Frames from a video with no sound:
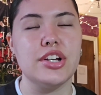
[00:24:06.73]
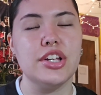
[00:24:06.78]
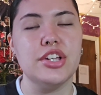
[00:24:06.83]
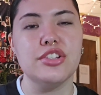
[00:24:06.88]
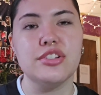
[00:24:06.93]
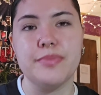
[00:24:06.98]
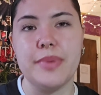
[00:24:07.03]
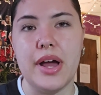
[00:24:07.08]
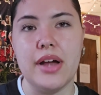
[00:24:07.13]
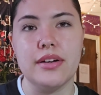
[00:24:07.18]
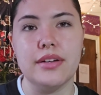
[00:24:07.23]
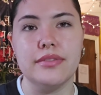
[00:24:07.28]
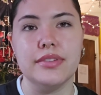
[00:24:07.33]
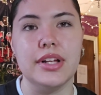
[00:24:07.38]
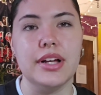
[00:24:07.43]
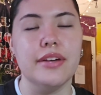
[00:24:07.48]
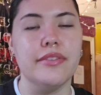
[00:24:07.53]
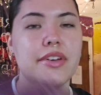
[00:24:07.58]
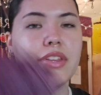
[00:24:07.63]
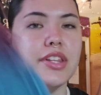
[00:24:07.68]
I used Pound of
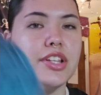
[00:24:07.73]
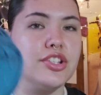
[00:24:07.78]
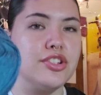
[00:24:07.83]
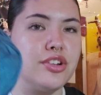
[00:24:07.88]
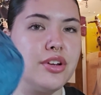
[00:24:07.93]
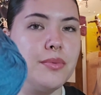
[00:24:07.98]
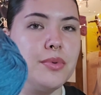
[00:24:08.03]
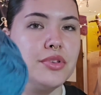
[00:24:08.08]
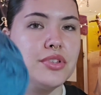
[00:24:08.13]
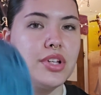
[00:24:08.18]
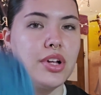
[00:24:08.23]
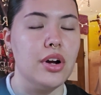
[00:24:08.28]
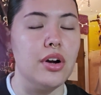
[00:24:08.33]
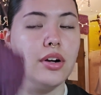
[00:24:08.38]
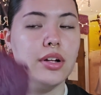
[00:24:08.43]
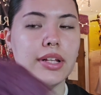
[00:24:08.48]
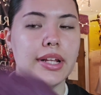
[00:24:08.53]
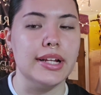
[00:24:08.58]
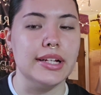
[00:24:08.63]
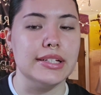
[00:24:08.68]
Love and this year I'm using
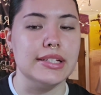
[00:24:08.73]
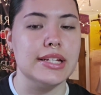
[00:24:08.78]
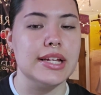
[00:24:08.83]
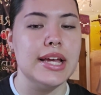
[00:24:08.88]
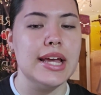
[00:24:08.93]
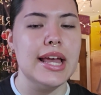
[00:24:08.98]
Heartland.